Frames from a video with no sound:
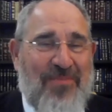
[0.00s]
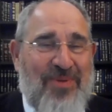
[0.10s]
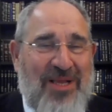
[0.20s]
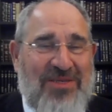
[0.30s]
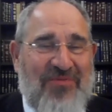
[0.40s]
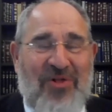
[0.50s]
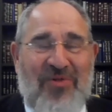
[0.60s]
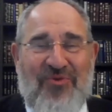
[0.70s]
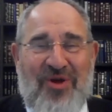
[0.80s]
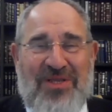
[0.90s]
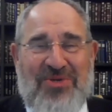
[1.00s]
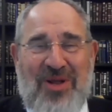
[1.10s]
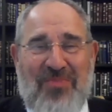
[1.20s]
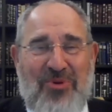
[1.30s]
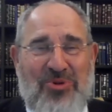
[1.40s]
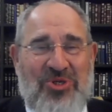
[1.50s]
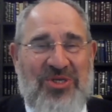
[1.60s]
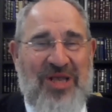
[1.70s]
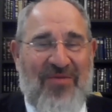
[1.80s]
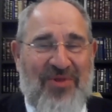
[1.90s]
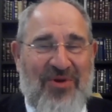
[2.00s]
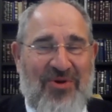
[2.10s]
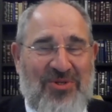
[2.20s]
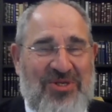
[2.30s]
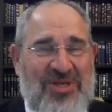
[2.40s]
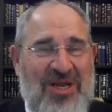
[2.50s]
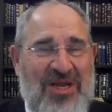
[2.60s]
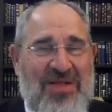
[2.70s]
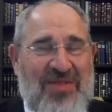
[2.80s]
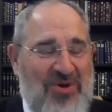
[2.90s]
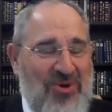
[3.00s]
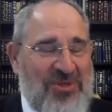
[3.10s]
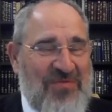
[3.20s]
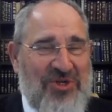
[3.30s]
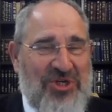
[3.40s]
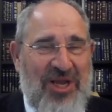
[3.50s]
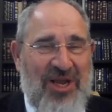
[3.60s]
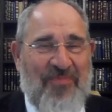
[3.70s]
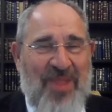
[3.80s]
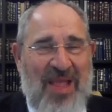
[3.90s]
please feel free to unmute yourself in the course of the shir.